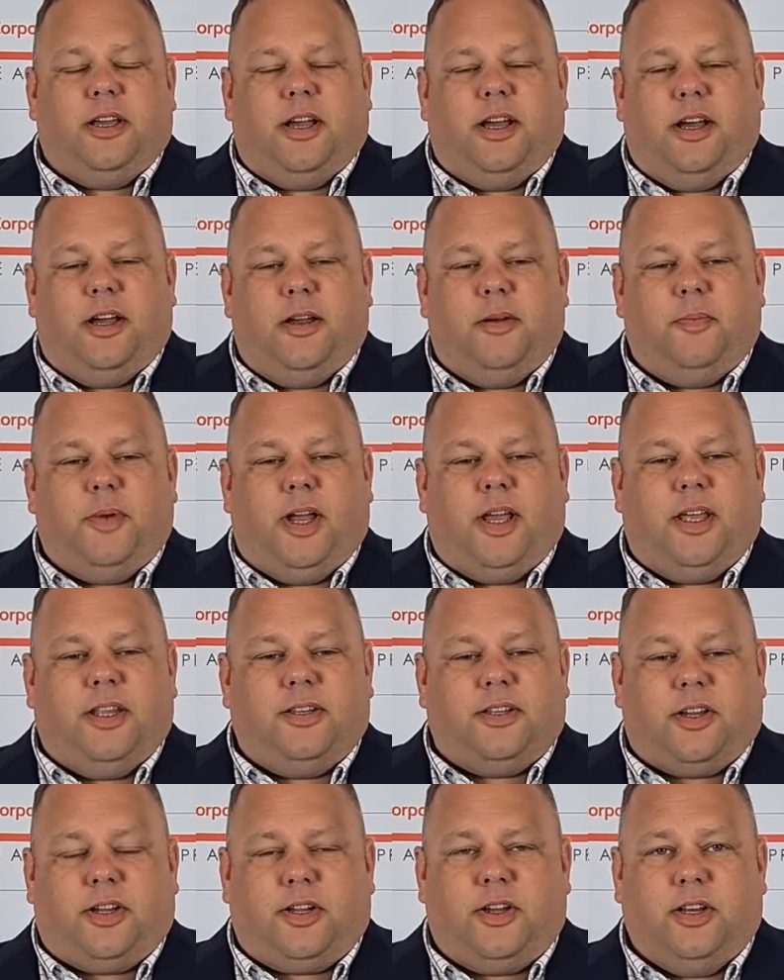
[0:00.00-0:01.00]
Um,
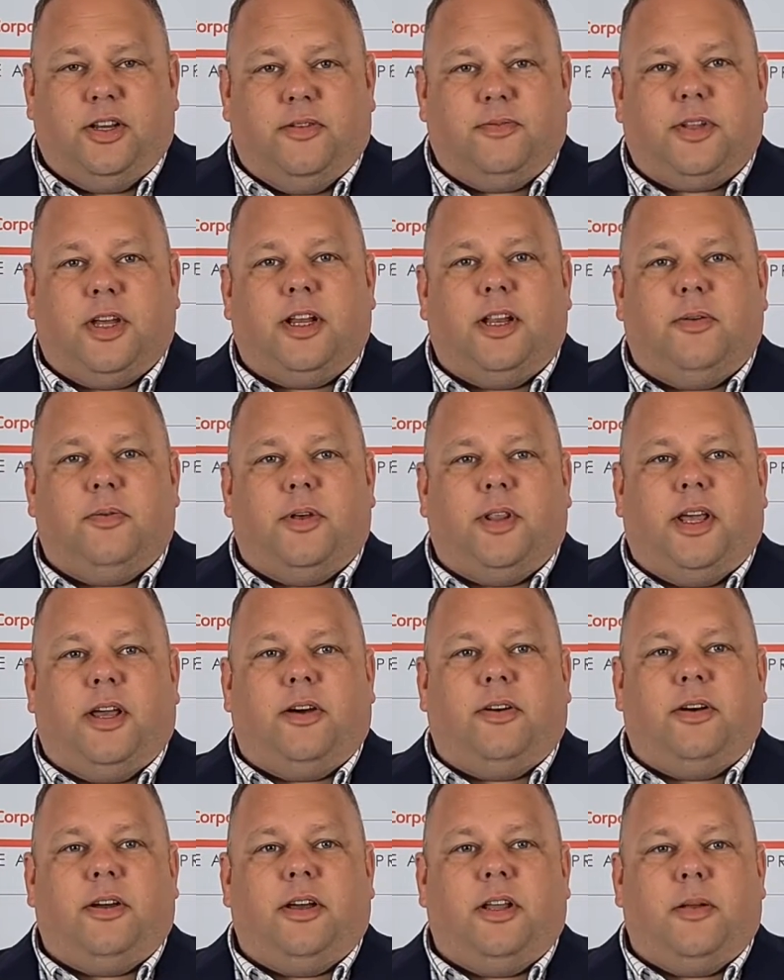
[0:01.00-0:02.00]
and I couldn't have done it
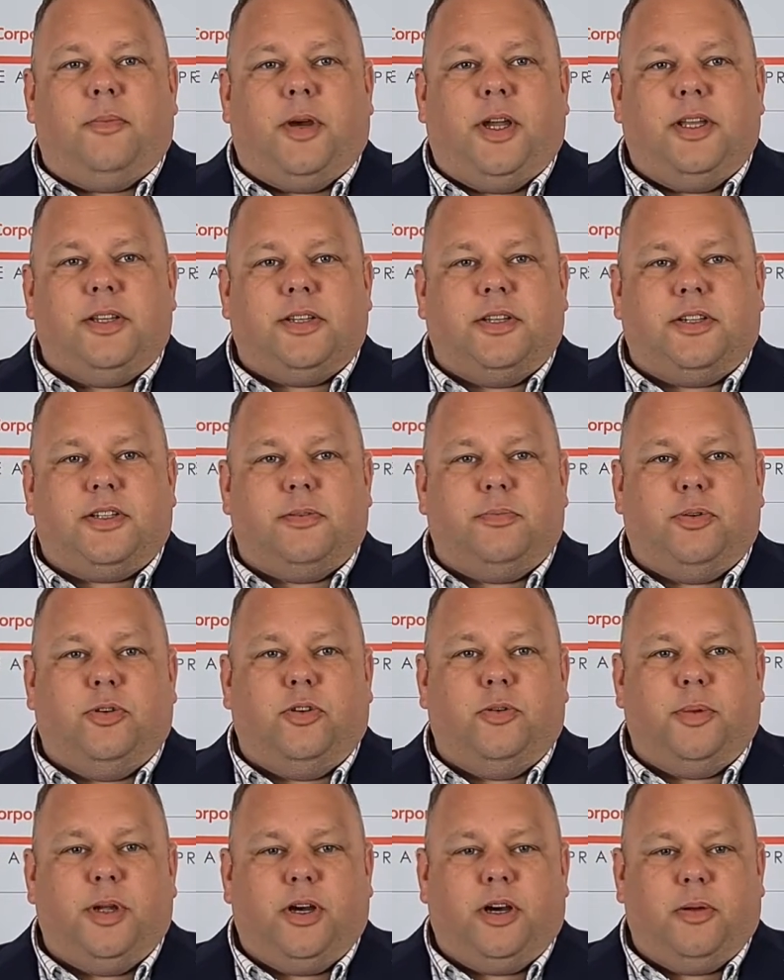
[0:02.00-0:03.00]
without an amazing
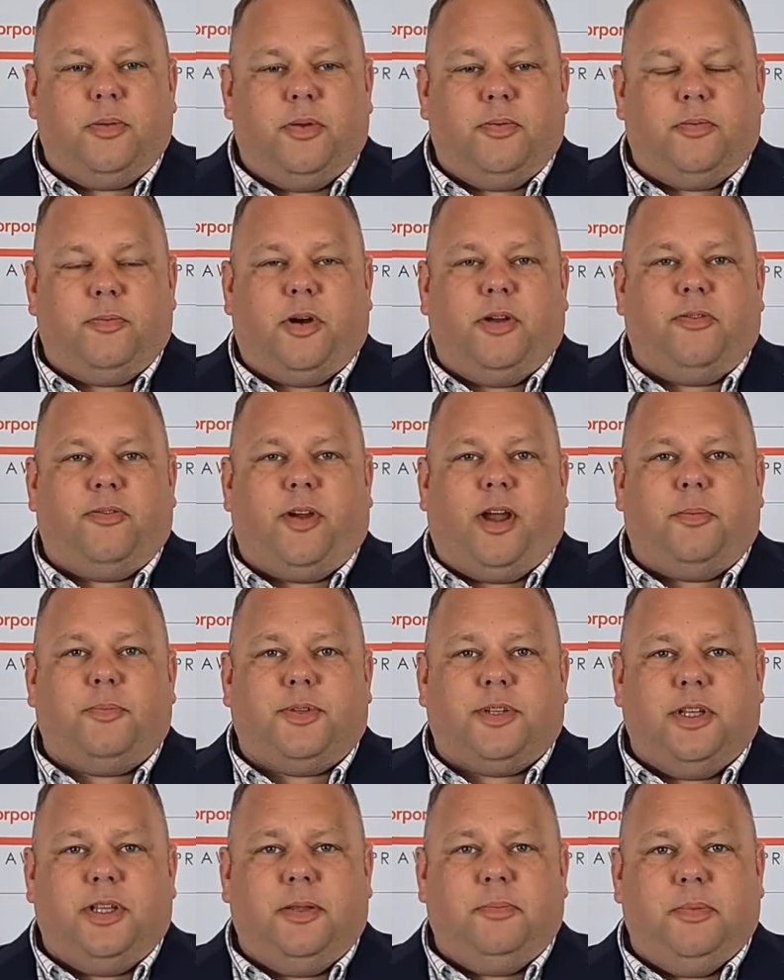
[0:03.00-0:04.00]
support behind me with my fab
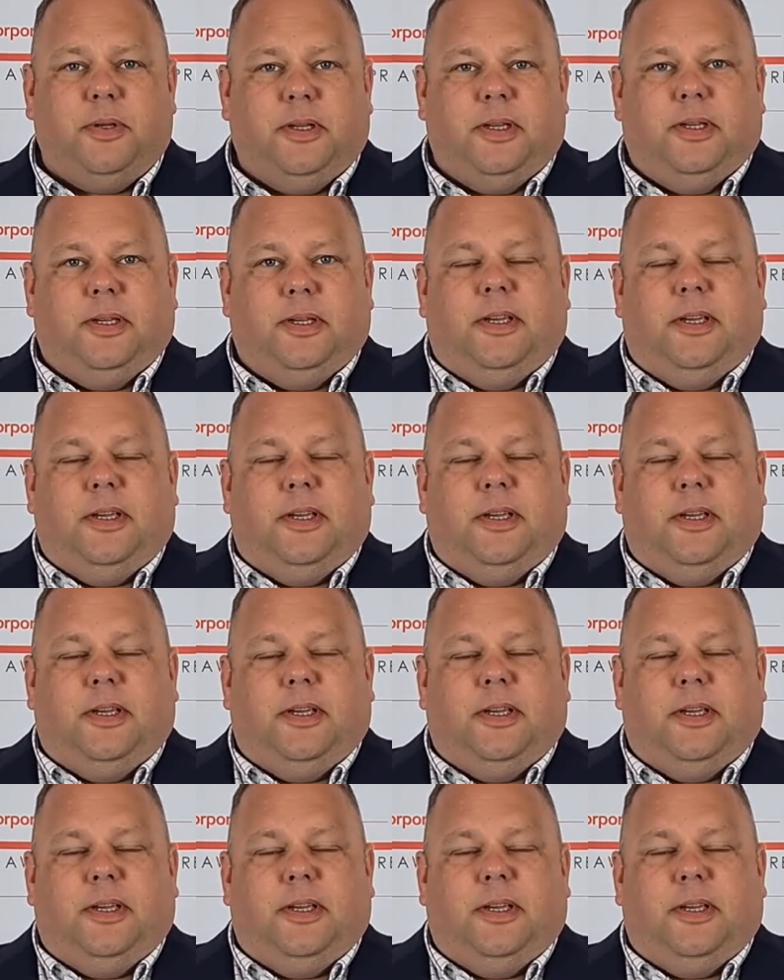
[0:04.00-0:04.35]
team.